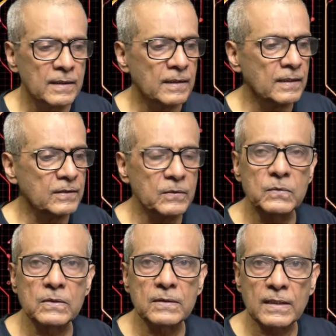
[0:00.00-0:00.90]
It
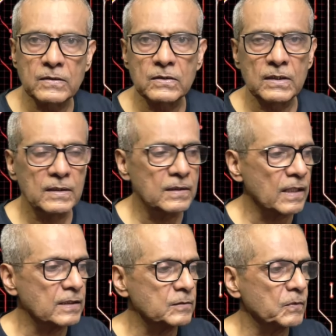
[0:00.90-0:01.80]
uses SSE
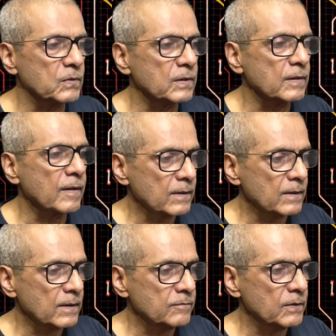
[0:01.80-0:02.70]
transport. If you